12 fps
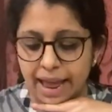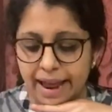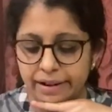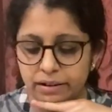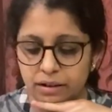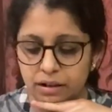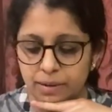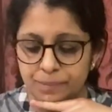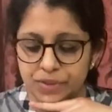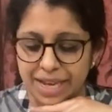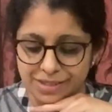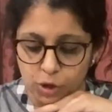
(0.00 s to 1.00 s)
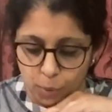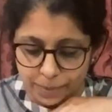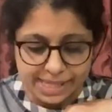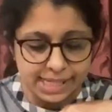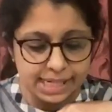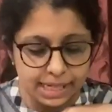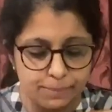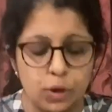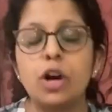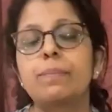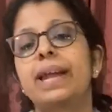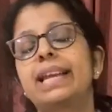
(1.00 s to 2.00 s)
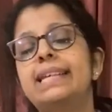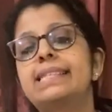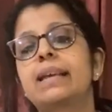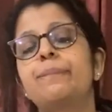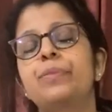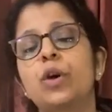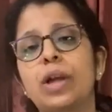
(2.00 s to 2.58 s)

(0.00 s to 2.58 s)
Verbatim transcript: And does obesity block pregnancy?